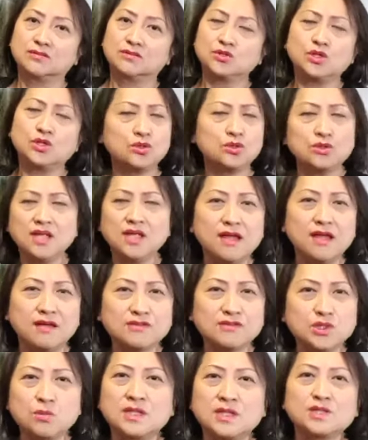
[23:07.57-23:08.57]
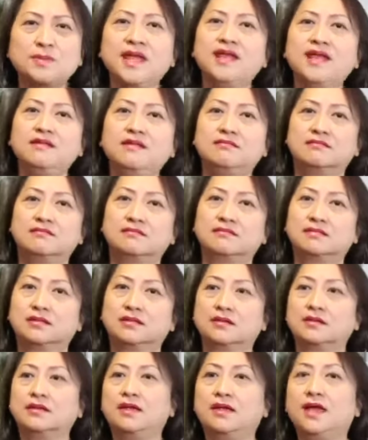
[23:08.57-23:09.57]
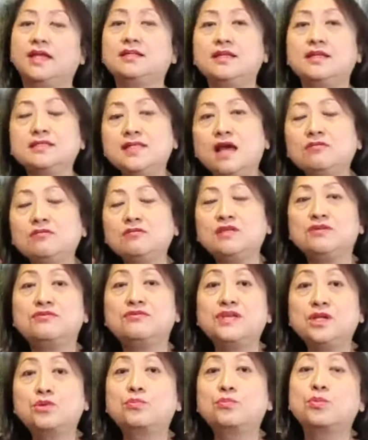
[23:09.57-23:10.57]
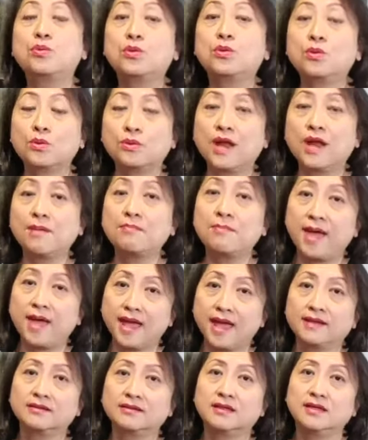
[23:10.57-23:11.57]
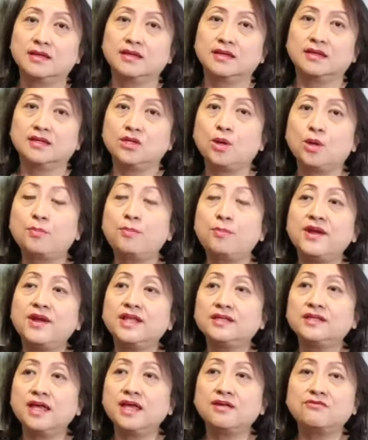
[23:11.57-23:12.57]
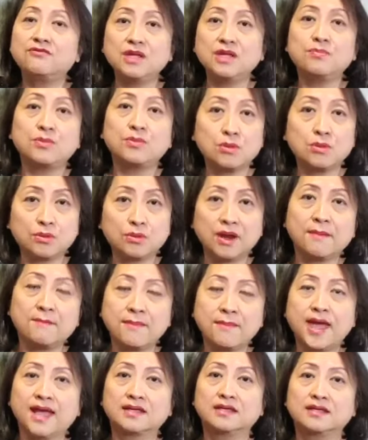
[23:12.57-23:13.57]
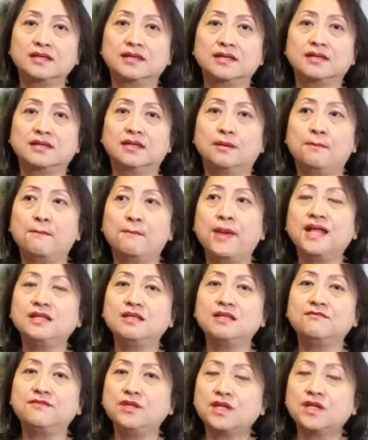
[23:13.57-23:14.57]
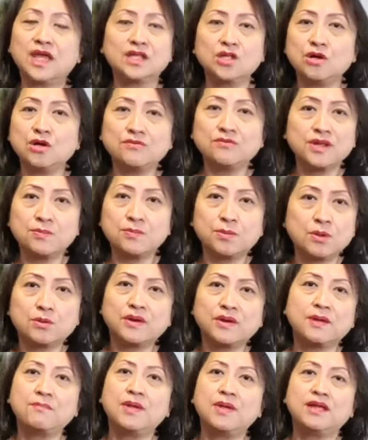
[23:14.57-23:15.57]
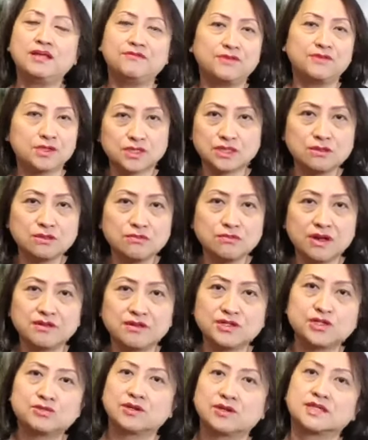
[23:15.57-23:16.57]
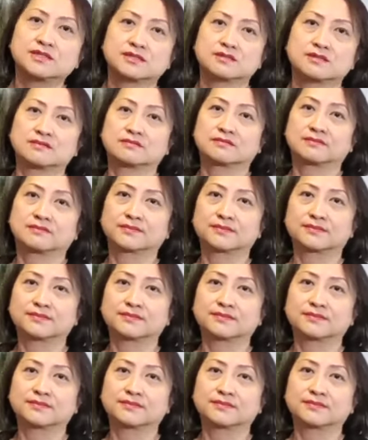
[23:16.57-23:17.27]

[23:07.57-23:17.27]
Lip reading: So you don't need to have so much pain. And that's how they reprogram back. Your brain can reprogram back, but if you cannot reprogram back if you're still very stressed.